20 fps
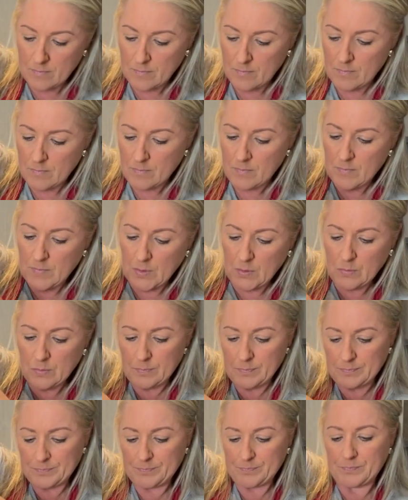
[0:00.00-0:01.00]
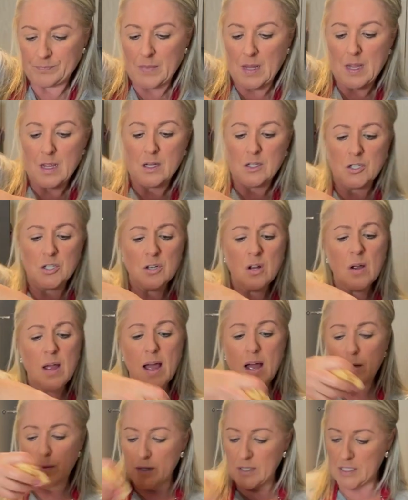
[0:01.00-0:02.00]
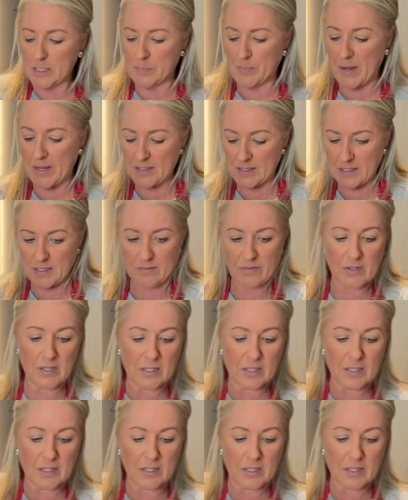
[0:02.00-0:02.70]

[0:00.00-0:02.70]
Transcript: and just let that stir every couple of minutes instead.